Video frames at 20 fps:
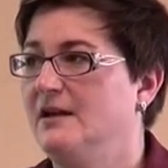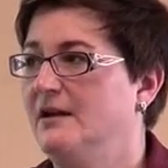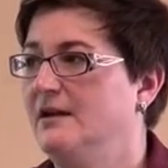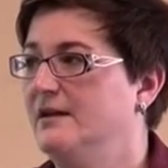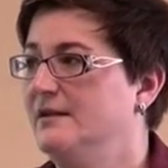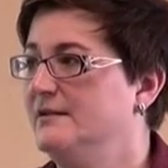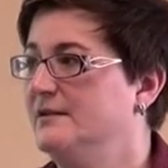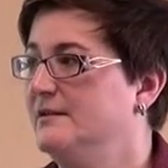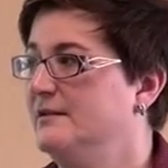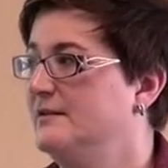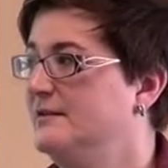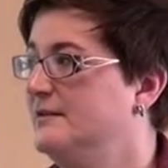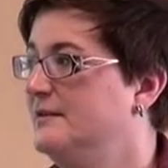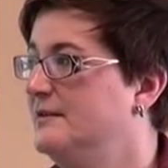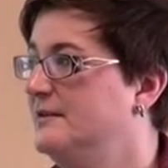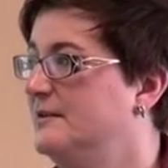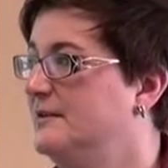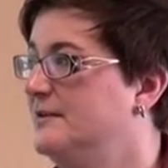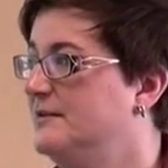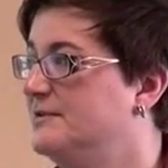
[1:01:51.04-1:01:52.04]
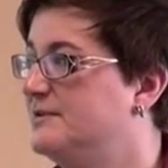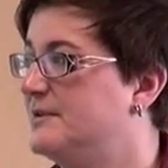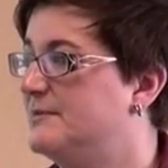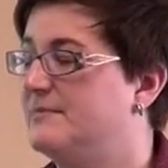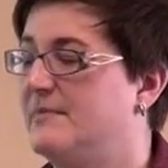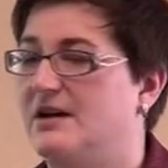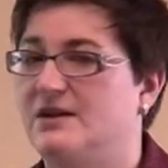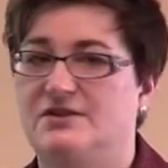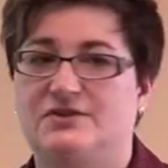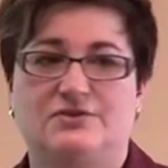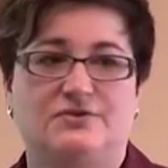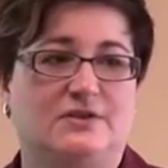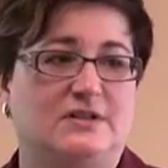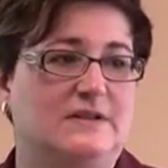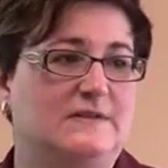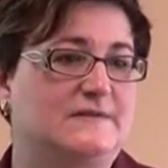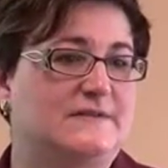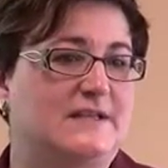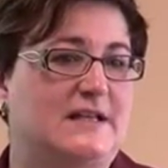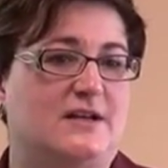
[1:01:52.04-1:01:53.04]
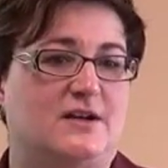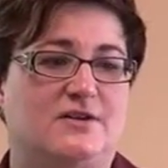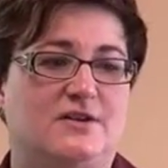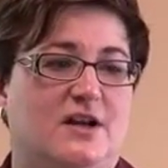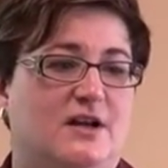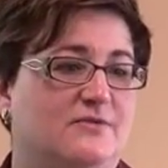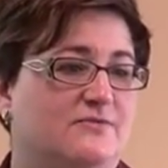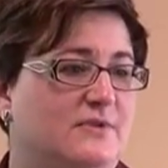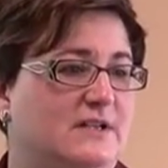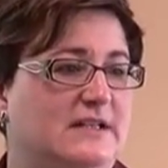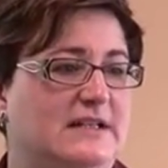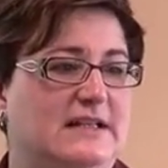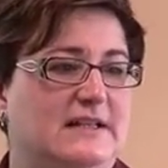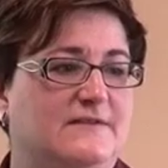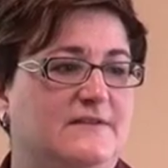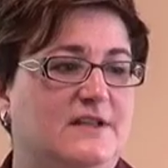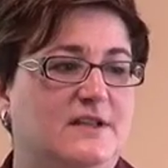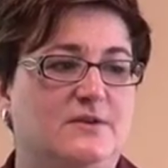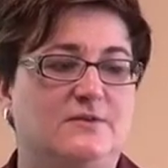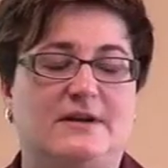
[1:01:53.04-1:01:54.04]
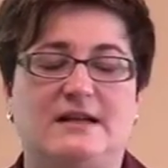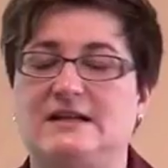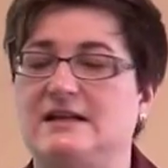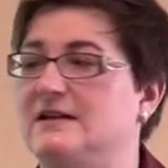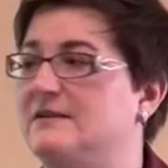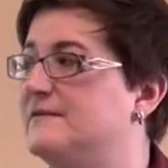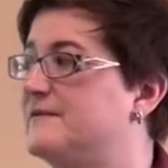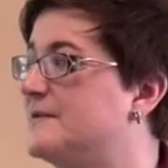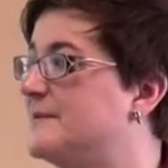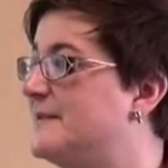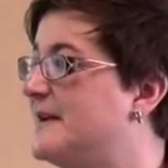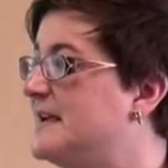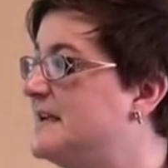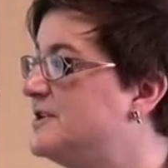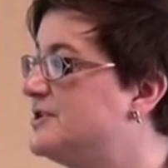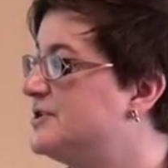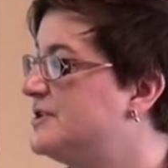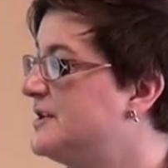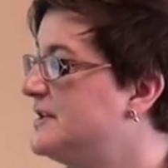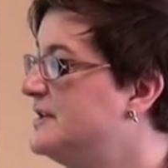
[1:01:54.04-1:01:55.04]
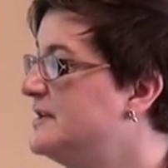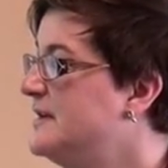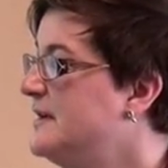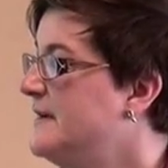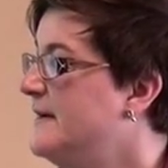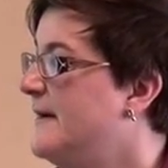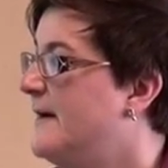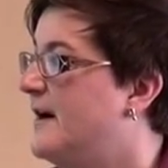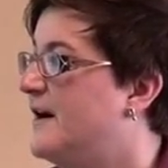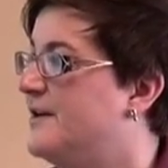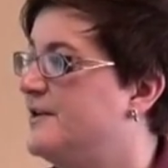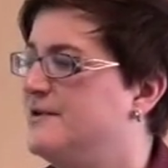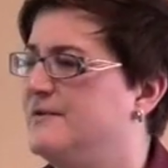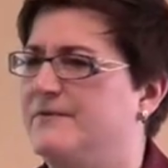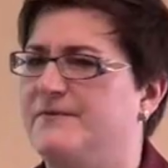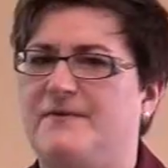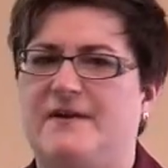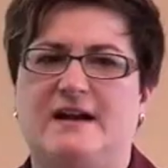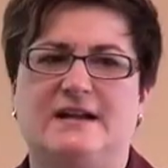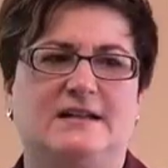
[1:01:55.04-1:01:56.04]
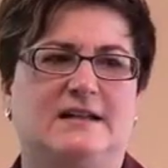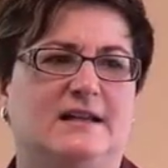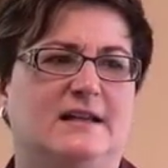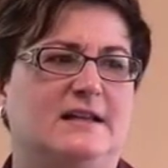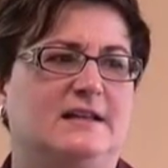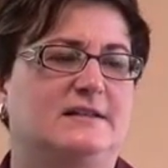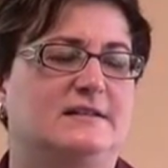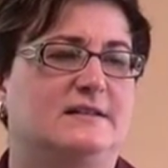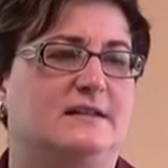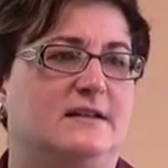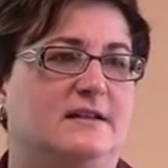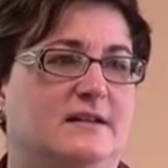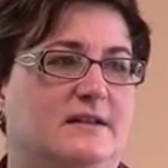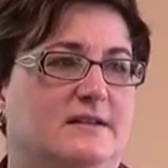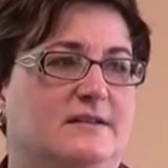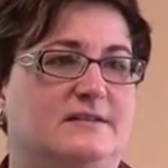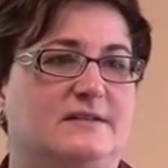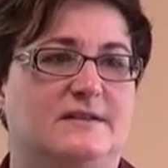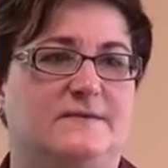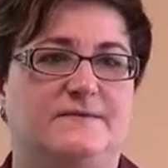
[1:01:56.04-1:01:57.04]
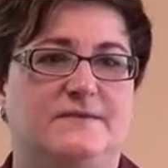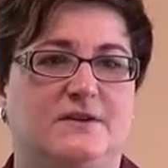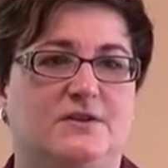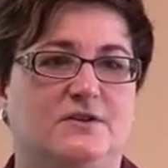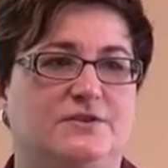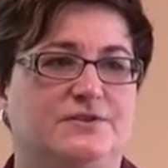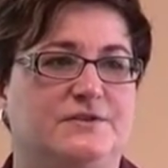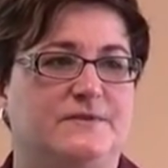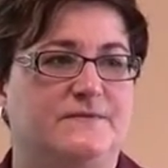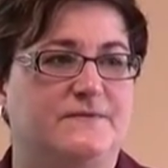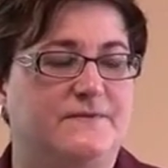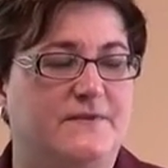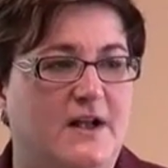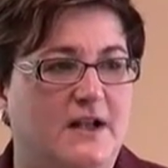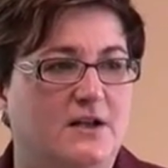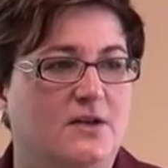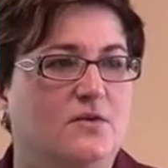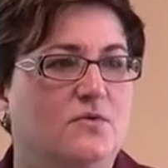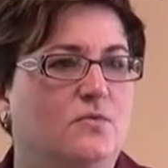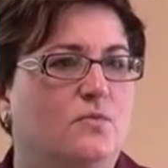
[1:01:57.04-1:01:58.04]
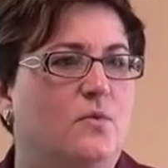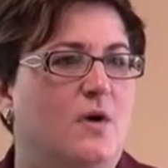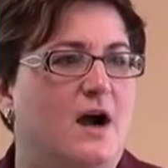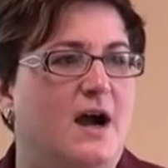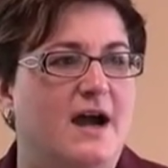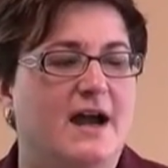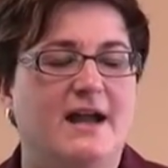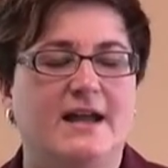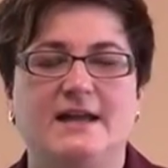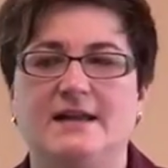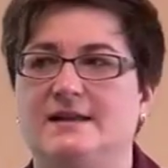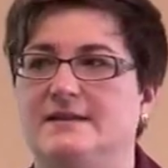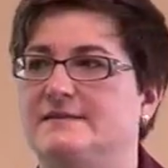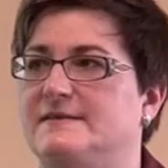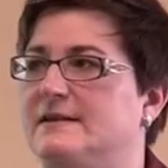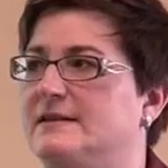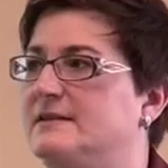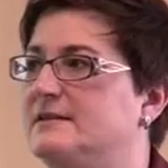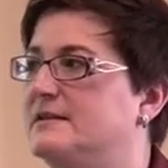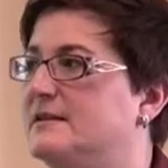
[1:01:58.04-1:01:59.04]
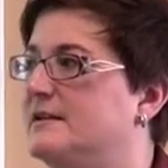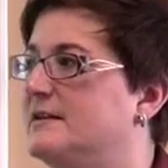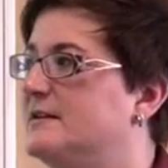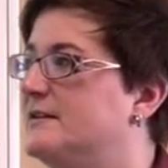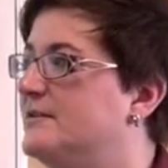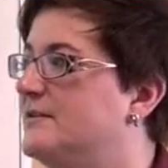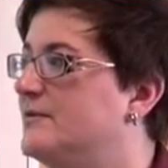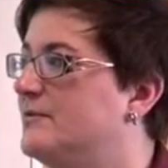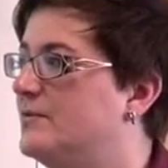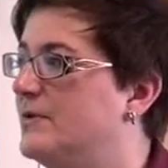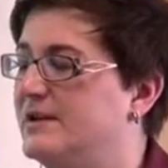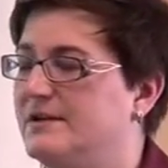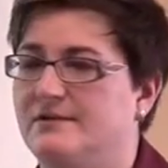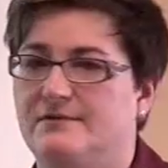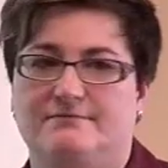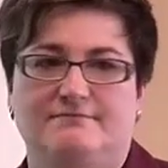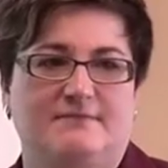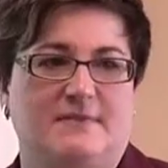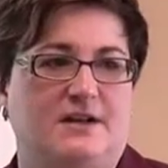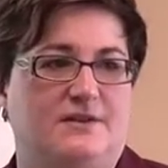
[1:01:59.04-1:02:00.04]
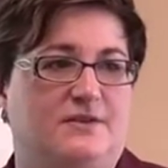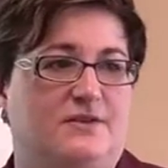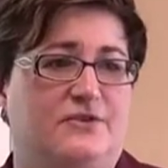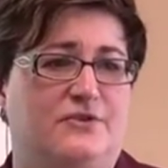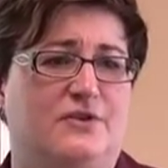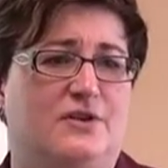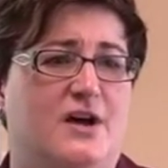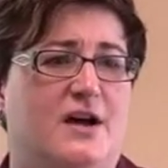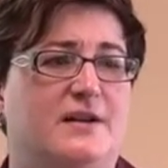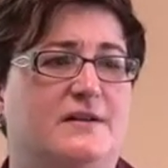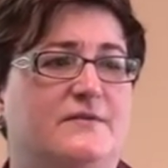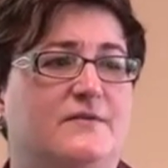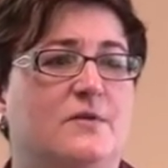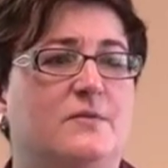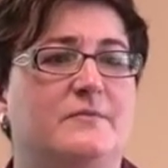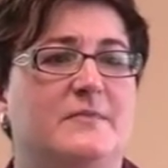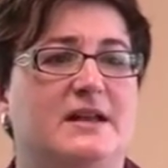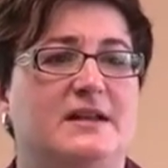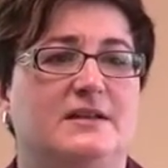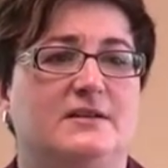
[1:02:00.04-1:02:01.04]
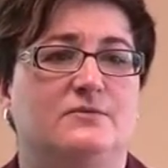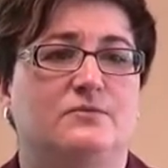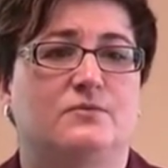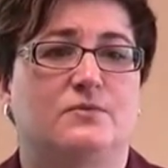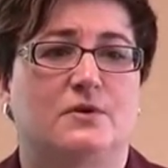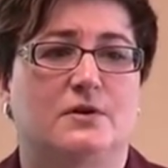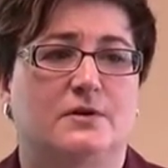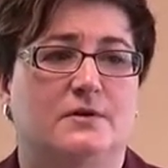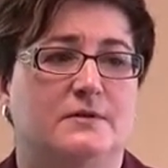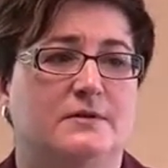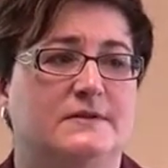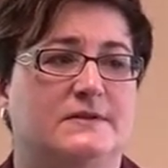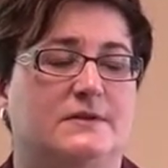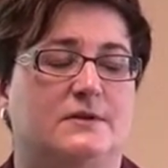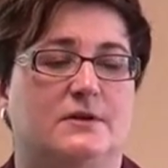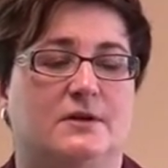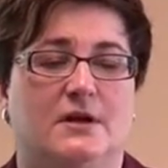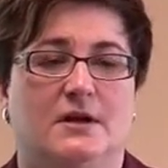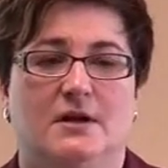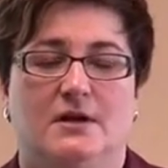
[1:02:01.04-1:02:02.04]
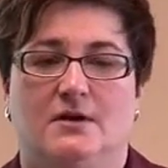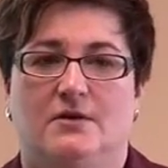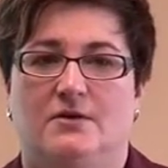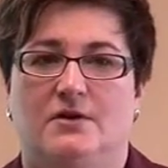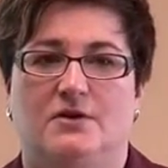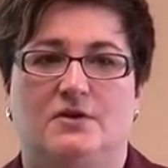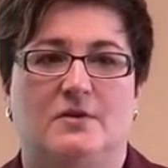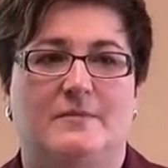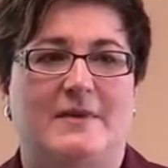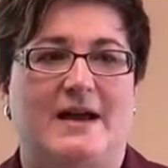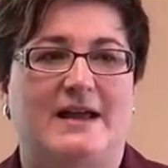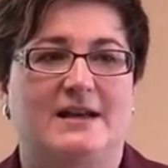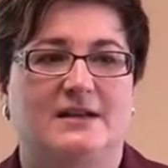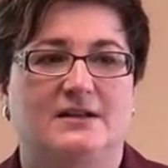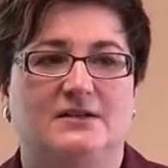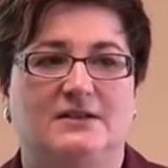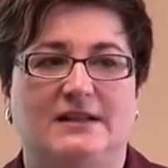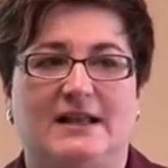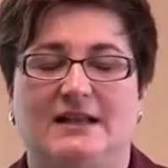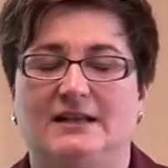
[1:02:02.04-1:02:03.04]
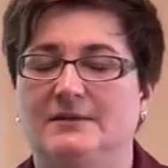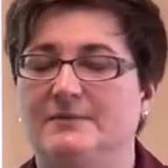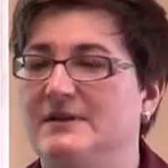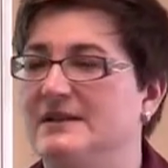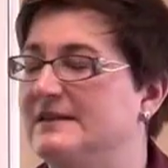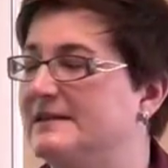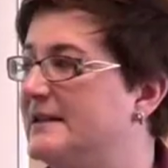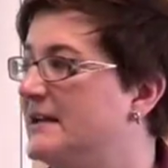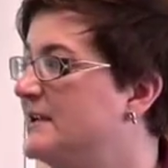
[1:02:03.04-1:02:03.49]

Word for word: uh, demonstratives that are not really giving you any information? Are you finding it uh, difficult to follow? Why? Is it, uh, what, are there a lot of omitted words or, or grammatical elements